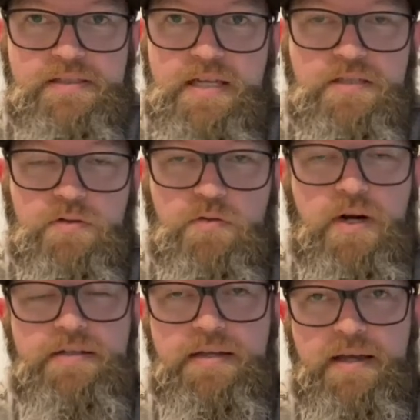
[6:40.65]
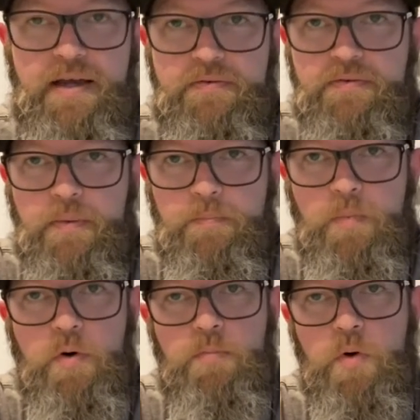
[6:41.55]
it's great to have
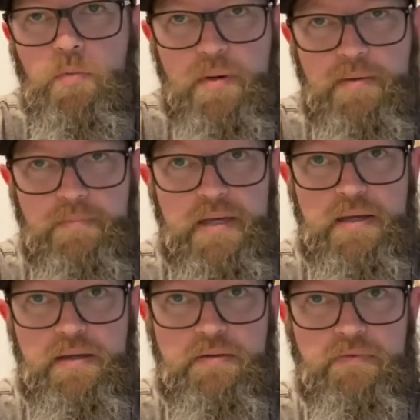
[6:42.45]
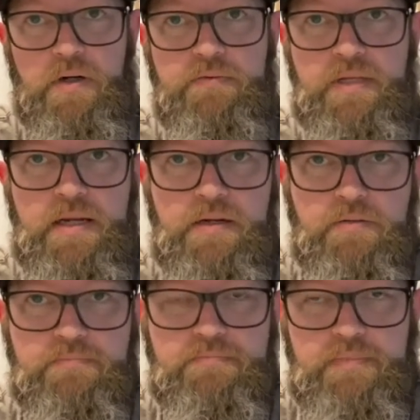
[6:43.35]
more and more women be involved in